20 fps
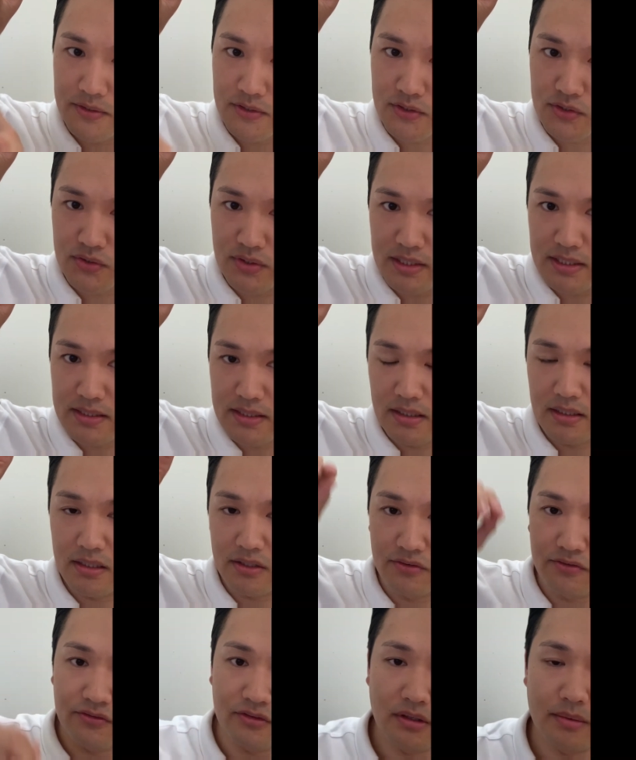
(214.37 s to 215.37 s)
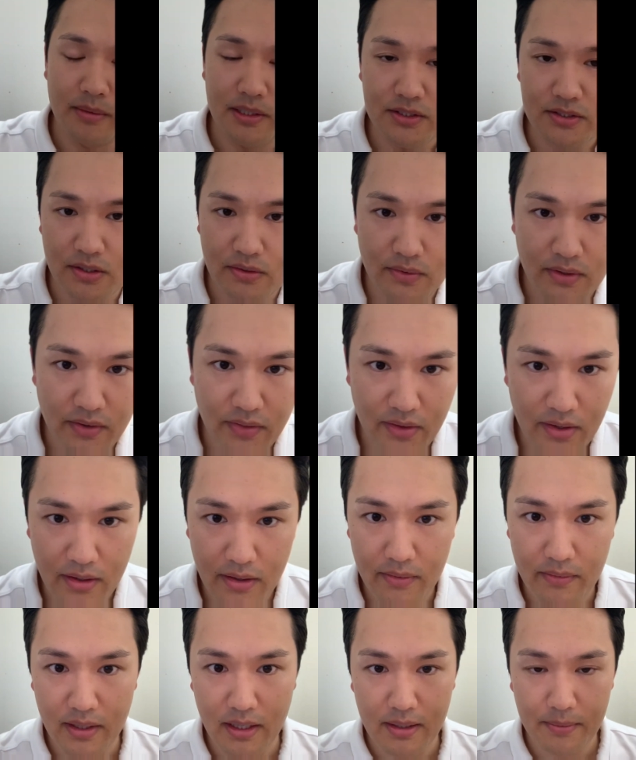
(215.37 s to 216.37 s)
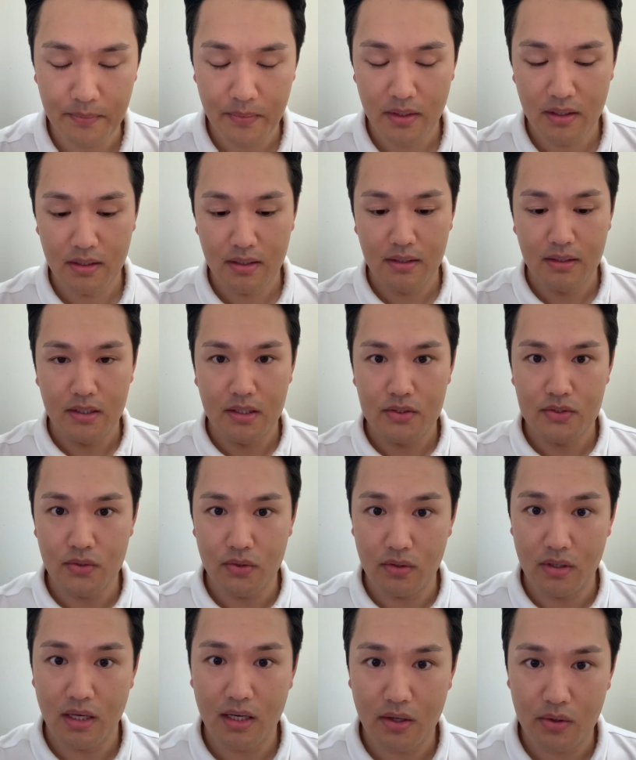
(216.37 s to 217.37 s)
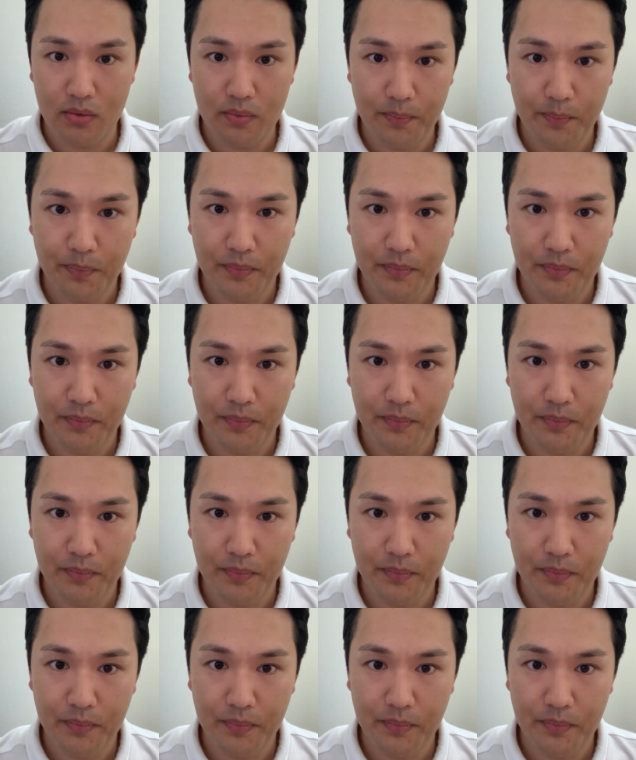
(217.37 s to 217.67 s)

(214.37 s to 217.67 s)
stress and inflammation around that area. So now,